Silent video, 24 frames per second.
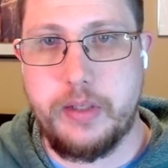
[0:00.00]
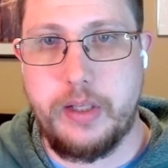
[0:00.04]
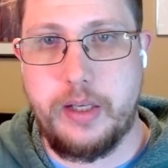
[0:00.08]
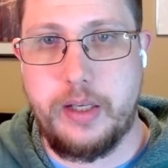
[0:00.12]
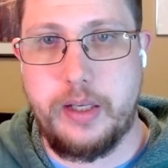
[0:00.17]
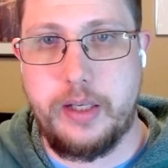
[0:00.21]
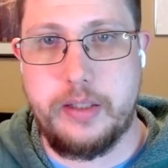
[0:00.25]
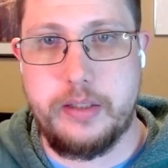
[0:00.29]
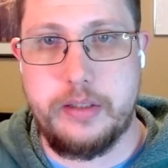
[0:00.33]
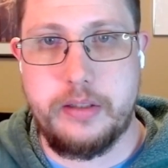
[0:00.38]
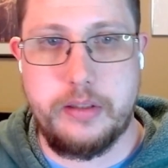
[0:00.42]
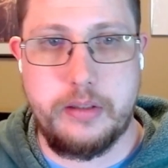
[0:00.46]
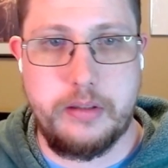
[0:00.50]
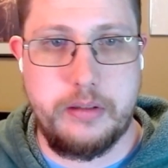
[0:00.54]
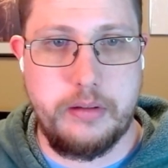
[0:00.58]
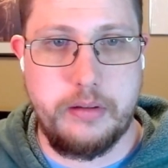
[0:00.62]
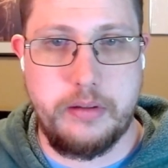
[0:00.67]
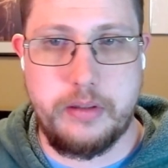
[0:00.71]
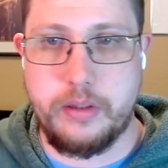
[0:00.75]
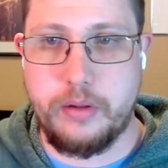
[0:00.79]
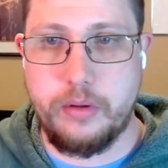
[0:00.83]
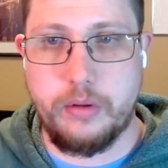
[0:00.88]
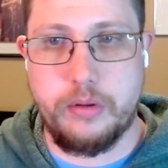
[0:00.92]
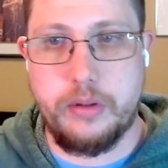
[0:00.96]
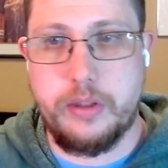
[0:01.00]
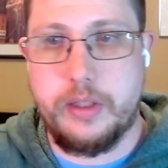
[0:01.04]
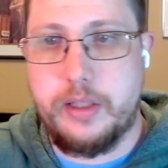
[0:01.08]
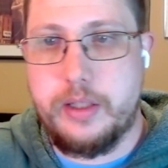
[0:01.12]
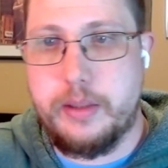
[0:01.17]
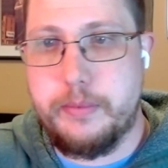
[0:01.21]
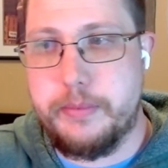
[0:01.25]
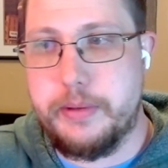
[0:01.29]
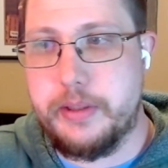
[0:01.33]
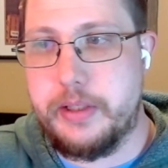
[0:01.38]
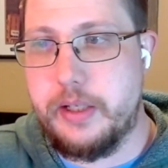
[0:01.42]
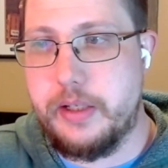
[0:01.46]
And the only
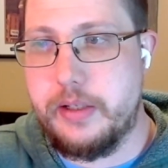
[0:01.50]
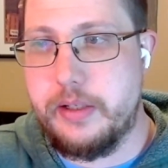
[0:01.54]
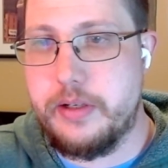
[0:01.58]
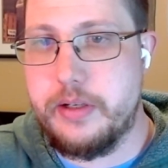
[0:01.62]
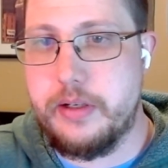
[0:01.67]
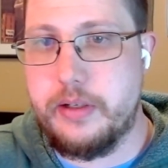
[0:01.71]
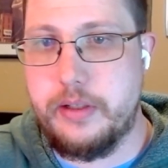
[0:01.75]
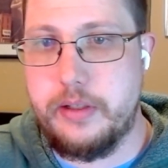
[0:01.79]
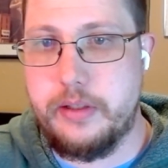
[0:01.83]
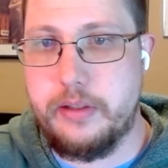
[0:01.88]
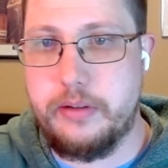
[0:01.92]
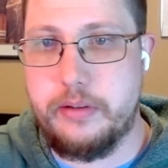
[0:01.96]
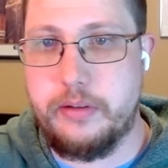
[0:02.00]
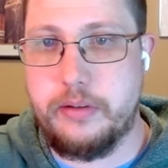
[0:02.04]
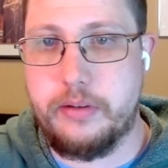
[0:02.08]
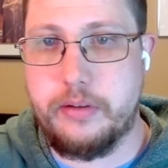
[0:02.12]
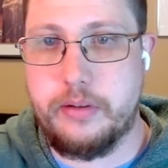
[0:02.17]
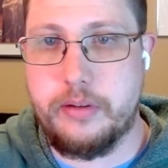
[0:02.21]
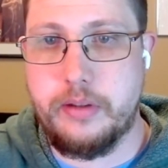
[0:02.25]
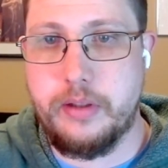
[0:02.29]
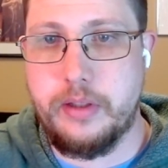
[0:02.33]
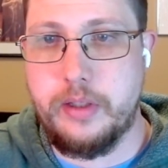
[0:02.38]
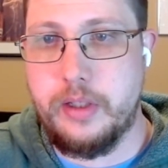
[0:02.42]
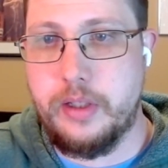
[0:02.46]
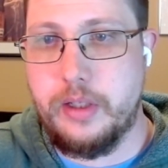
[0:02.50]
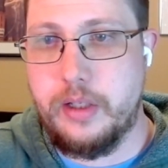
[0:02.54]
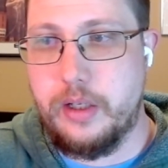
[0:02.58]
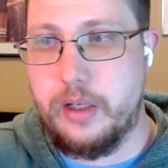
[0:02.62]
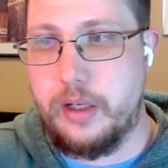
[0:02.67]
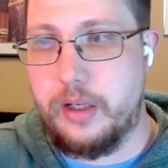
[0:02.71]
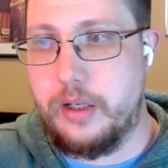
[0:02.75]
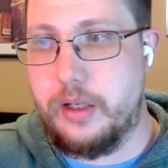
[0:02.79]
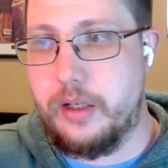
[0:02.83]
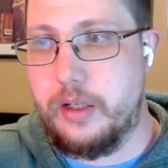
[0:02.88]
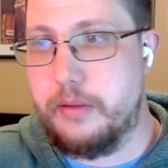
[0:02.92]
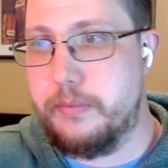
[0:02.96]
limitation is
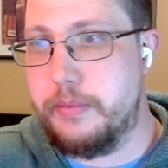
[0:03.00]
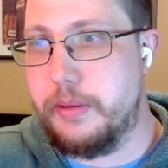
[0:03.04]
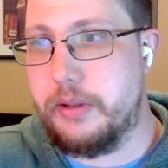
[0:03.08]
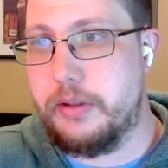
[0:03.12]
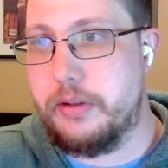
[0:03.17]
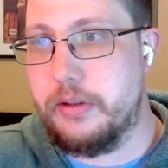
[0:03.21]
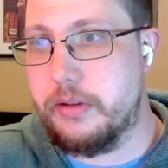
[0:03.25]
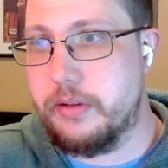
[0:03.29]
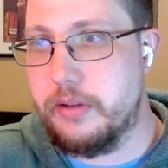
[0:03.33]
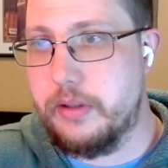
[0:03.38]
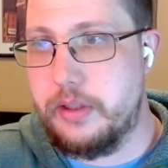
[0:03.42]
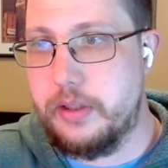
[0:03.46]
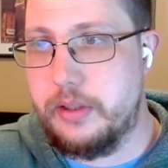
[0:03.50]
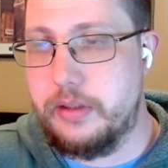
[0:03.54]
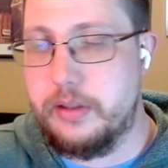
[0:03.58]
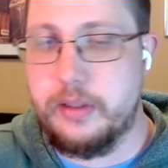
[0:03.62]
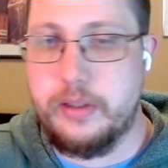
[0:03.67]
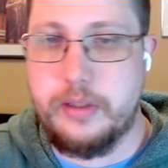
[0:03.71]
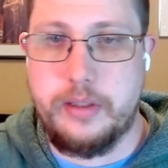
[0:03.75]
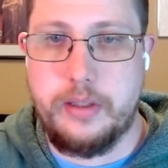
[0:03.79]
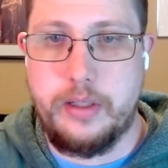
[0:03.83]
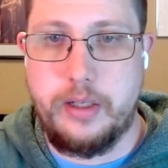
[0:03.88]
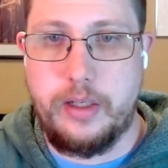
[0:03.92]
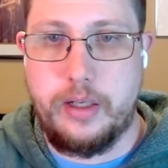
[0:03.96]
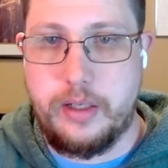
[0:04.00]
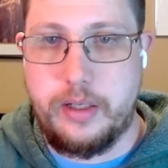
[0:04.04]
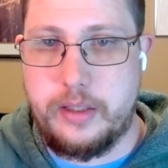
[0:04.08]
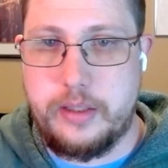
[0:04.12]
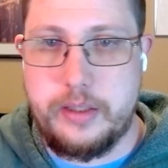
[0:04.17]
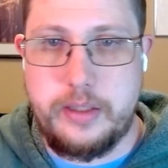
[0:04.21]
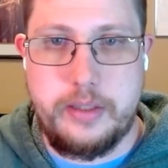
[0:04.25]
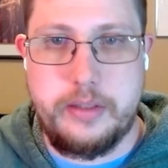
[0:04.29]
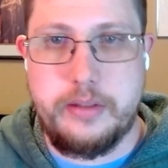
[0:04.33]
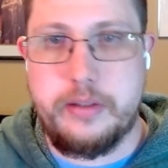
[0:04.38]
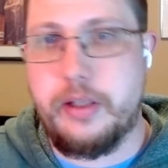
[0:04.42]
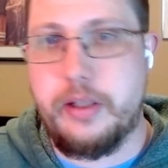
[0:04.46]
basically
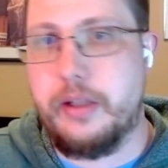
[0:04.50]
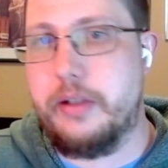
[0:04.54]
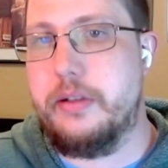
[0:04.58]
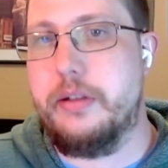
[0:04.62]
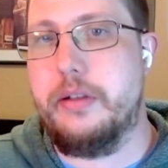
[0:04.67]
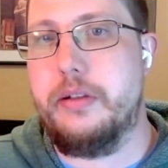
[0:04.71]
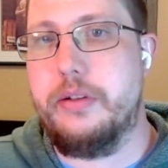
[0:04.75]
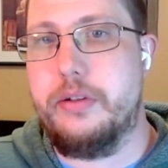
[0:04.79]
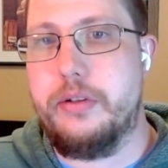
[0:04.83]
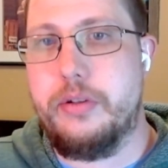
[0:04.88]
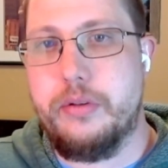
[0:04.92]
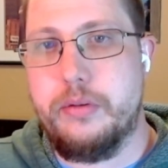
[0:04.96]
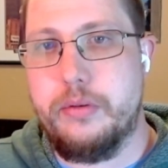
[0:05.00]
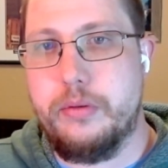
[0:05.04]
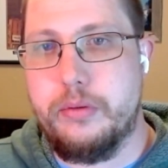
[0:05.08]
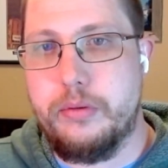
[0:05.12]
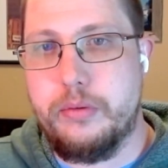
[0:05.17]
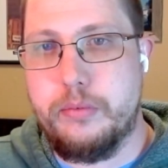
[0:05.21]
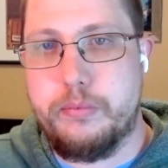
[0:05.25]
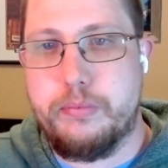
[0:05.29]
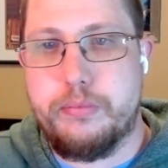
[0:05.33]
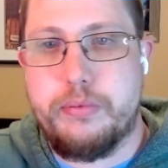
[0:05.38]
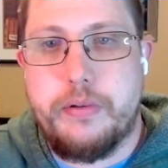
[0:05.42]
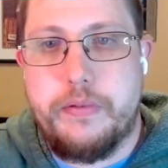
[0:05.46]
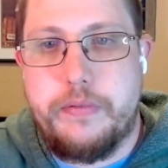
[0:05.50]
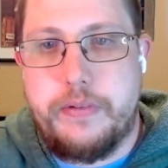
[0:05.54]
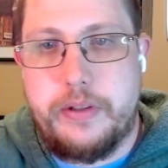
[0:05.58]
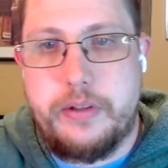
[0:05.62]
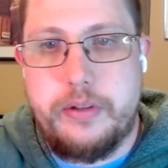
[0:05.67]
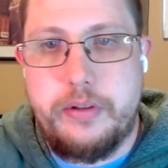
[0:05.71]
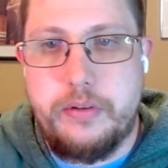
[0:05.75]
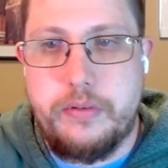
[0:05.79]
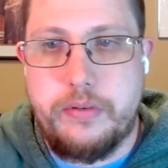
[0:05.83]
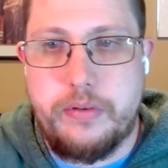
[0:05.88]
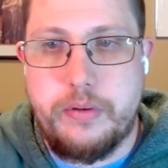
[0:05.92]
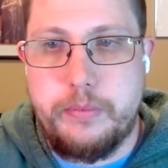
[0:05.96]
intended to prevent
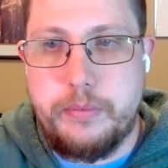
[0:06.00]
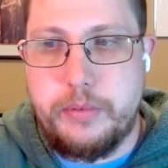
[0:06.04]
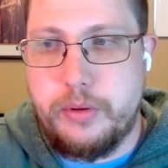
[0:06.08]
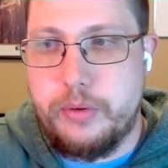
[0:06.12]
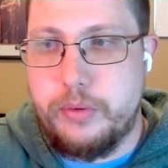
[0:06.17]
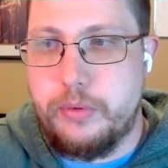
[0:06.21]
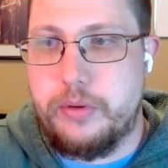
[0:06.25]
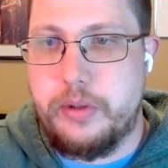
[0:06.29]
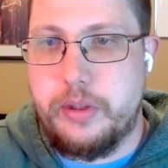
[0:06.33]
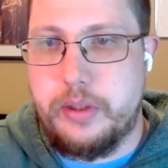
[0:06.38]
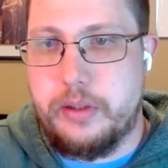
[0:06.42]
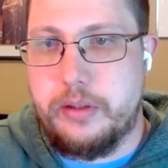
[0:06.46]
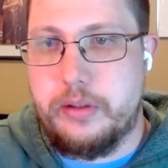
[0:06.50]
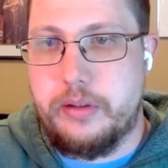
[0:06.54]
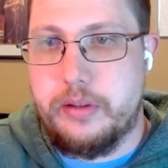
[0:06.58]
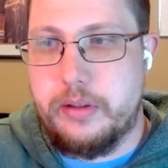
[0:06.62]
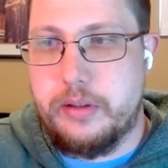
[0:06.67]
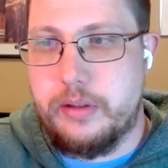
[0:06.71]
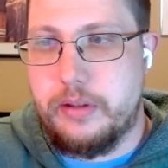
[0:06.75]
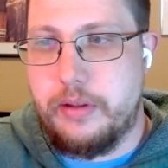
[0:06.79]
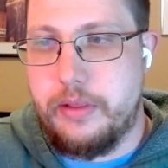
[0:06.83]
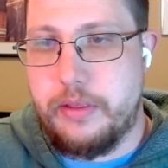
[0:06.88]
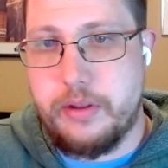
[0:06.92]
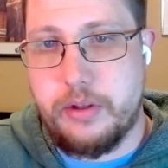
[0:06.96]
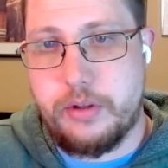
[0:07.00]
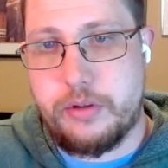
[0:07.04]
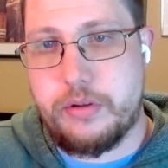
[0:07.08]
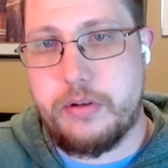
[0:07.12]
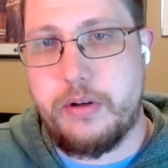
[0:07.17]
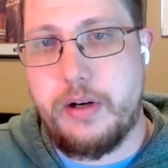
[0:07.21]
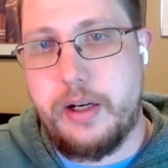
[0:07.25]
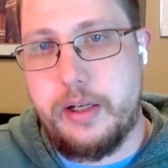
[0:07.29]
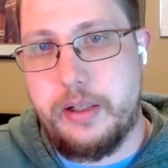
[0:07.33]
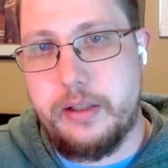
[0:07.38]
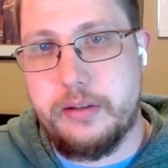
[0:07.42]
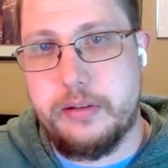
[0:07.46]
you from using the
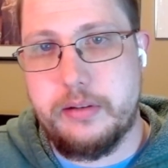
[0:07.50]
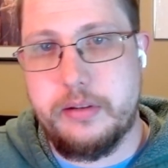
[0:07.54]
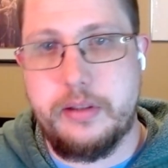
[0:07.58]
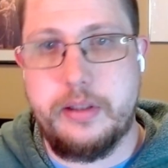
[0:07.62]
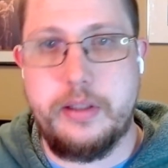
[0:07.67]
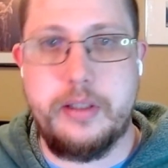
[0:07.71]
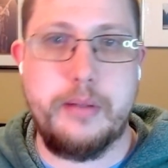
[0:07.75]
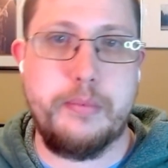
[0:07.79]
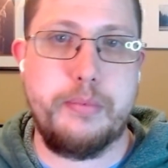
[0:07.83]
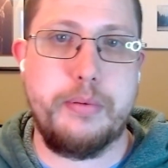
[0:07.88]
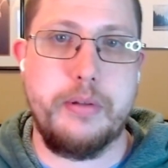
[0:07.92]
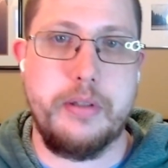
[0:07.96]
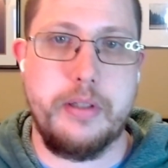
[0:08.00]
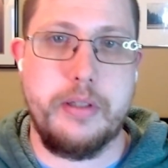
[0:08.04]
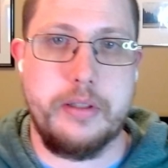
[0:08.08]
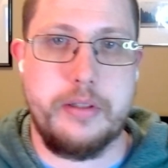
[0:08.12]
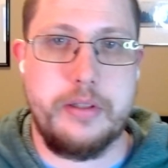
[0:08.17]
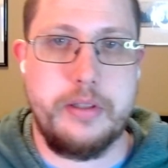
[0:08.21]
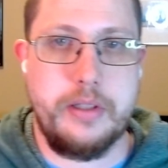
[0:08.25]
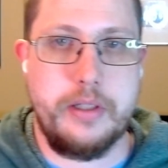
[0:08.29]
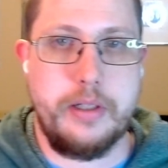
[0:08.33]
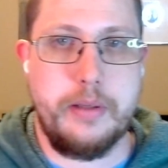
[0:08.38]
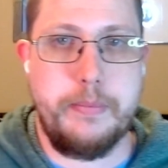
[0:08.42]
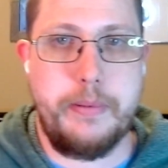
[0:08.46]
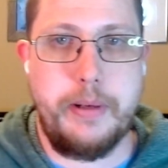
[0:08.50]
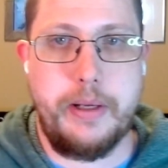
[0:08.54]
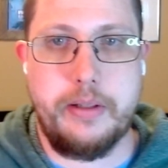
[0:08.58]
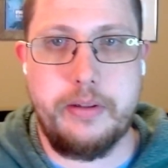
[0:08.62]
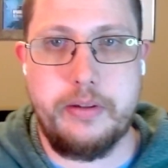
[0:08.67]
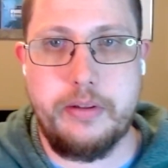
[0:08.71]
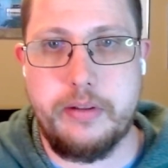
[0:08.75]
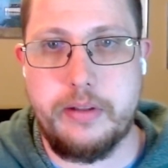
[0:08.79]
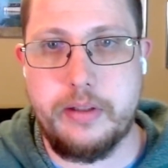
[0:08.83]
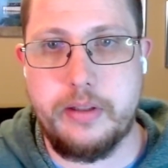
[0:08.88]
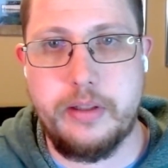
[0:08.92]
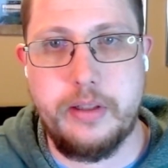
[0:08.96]
trial in a production
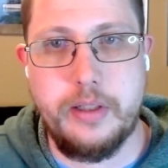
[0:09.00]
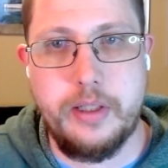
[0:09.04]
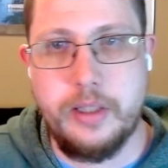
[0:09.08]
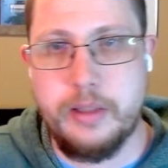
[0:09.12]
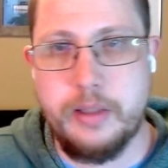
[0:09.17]
capacity.